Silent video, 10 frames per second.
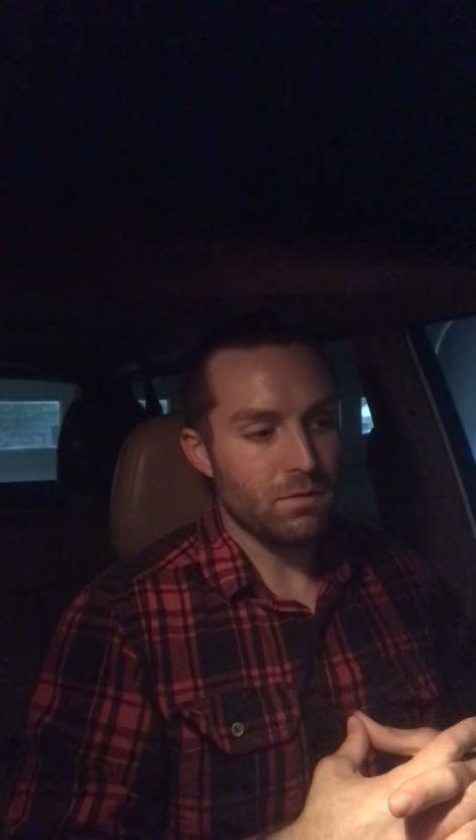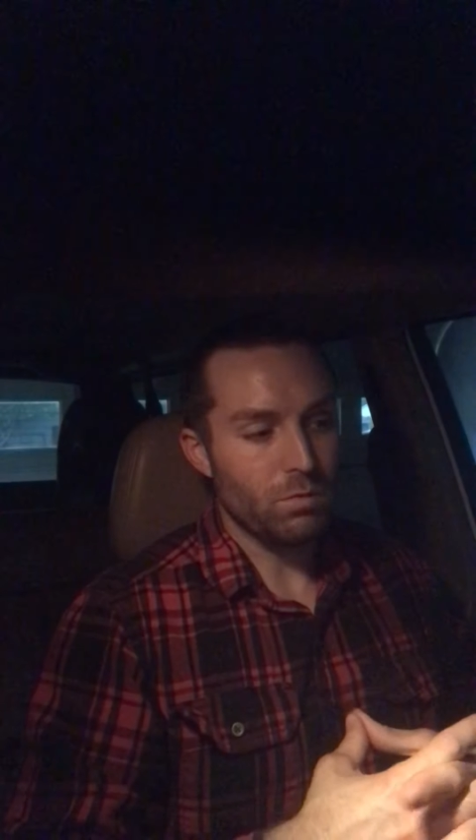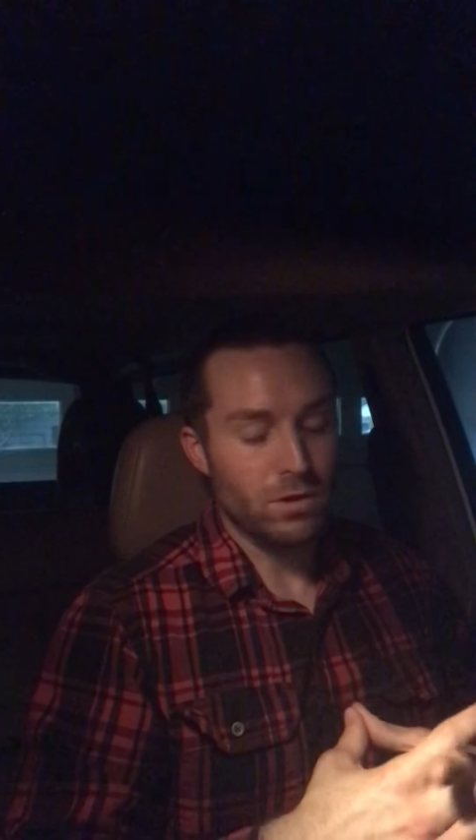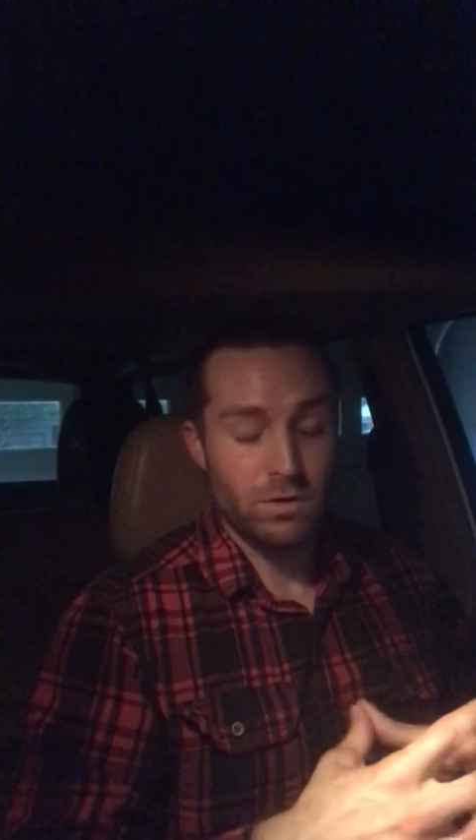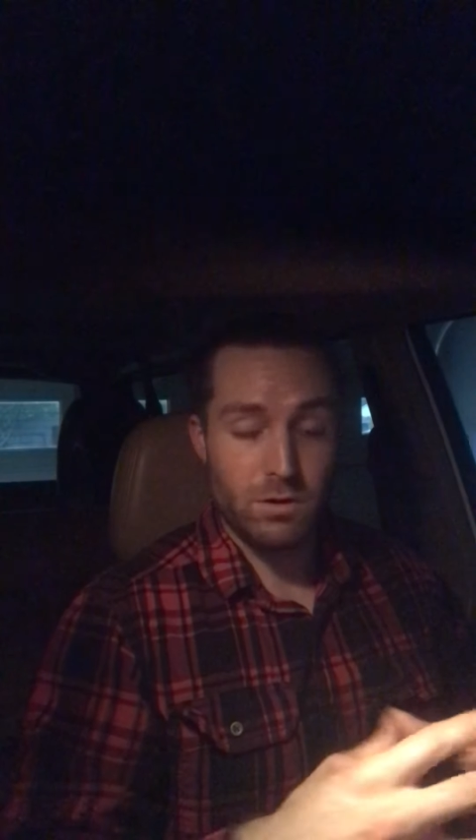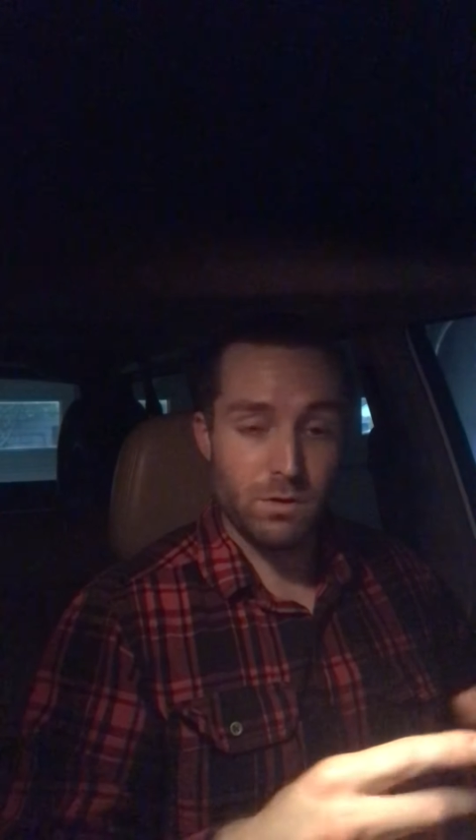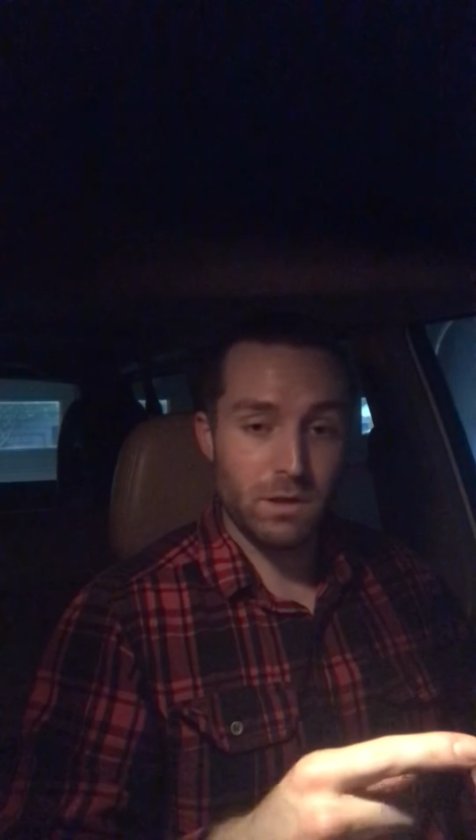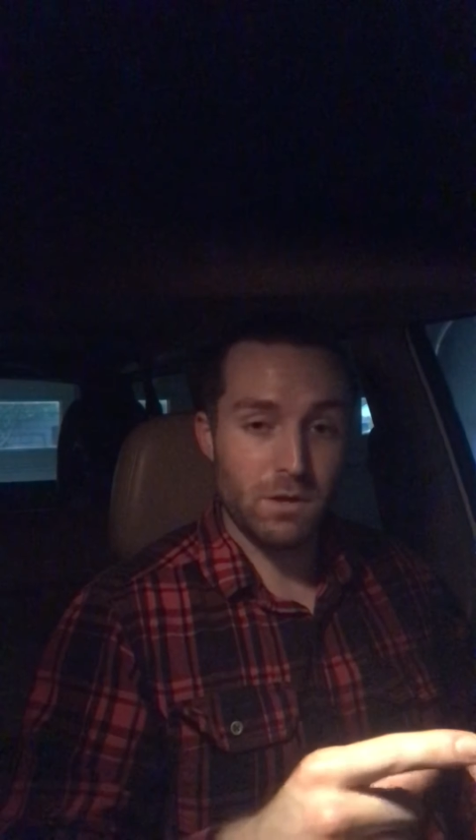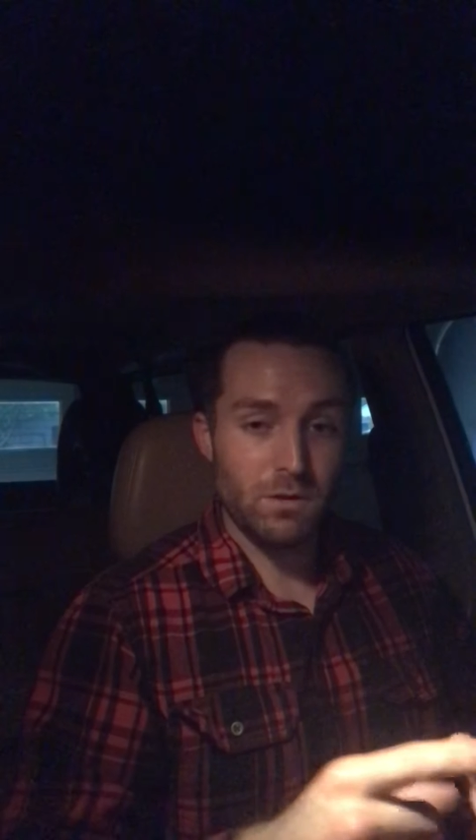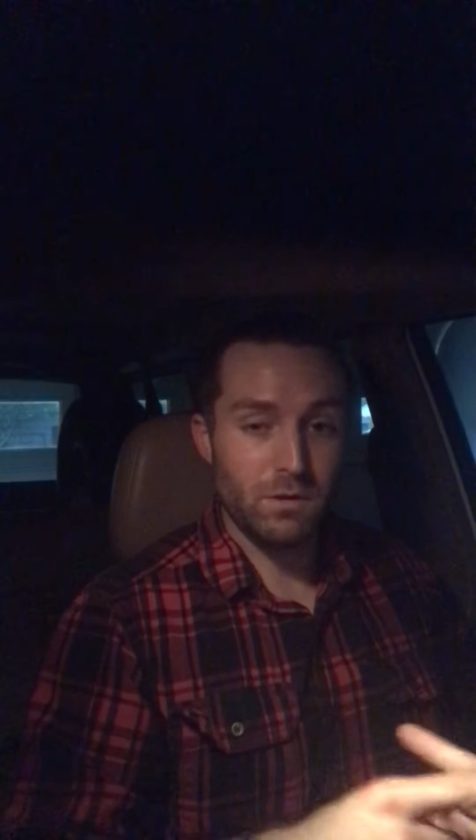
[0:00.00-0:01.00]
when you do
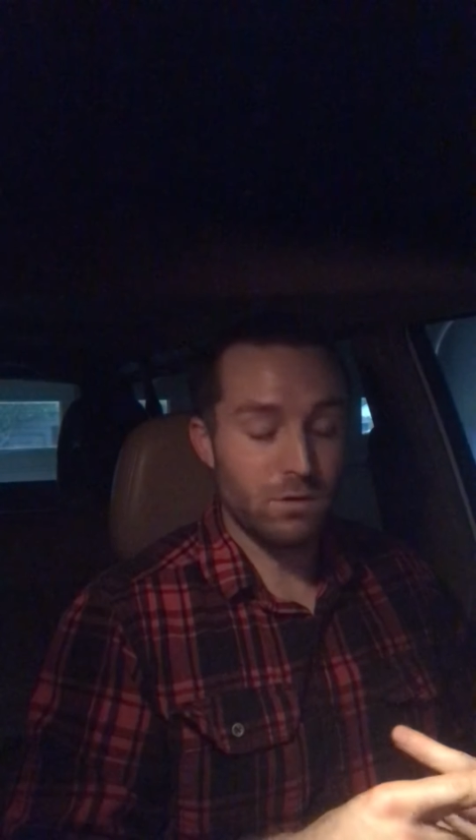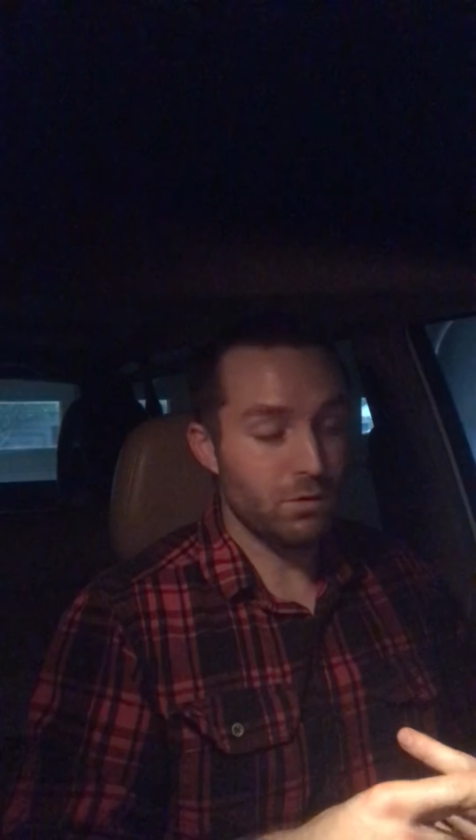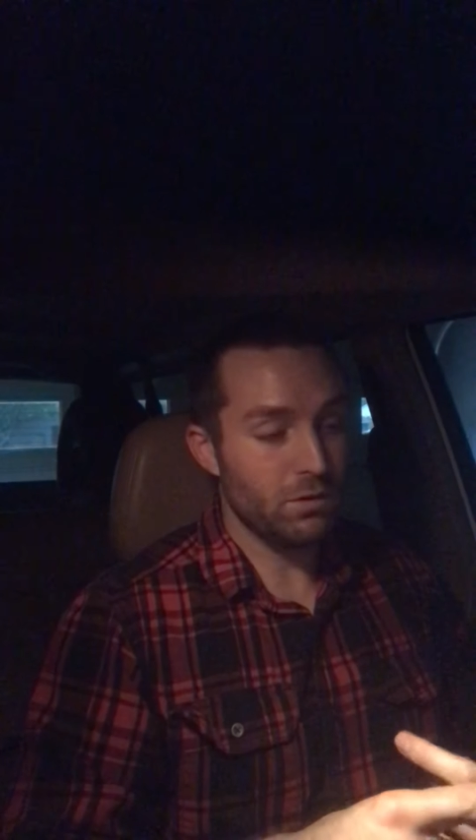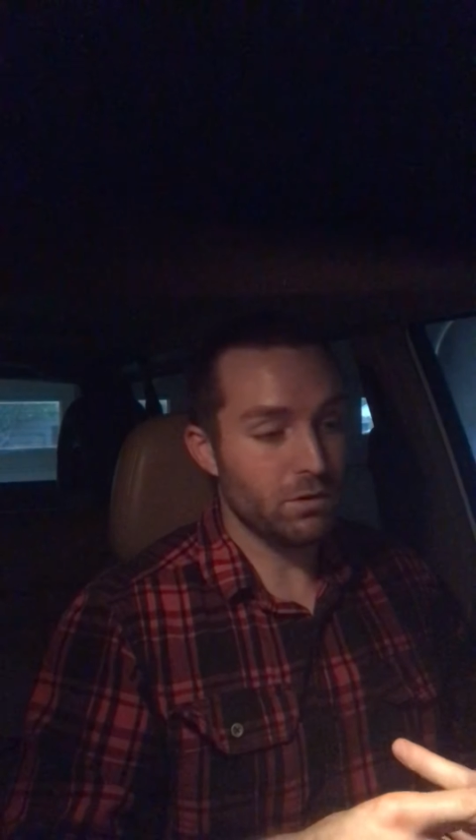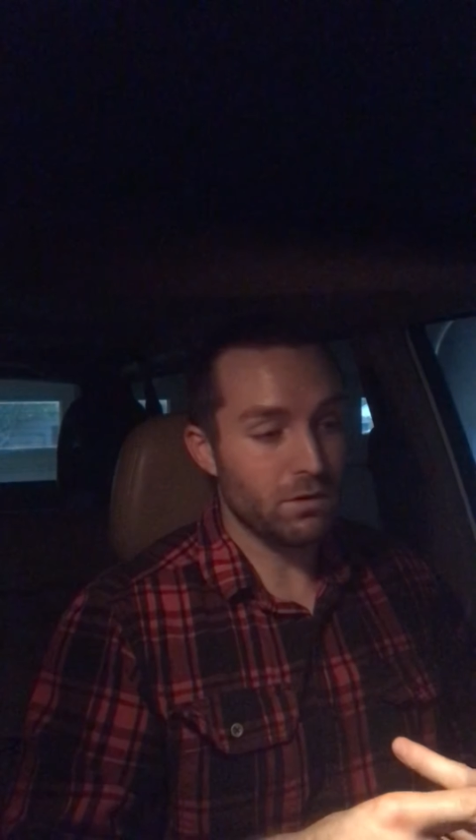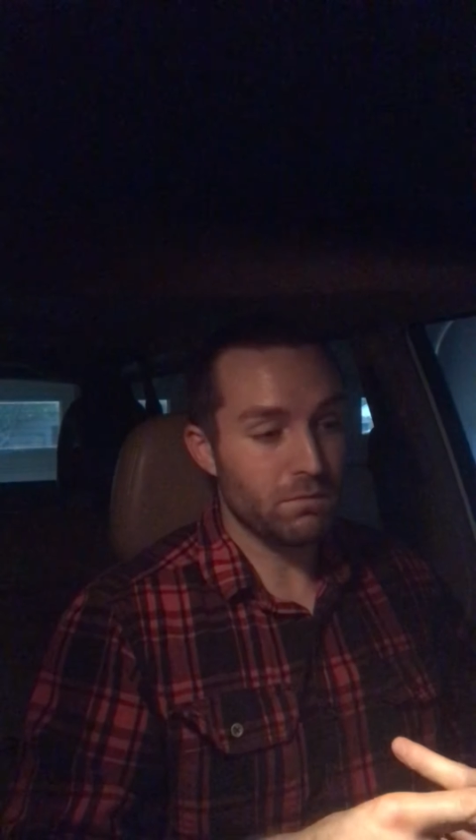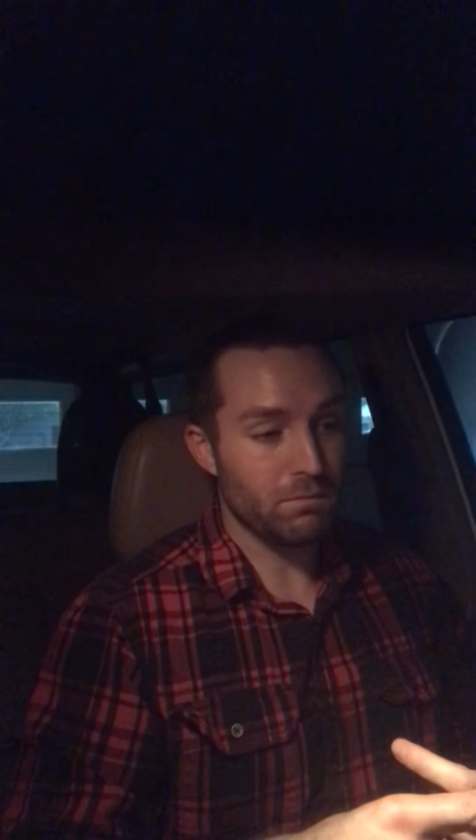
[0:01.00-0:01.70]
go to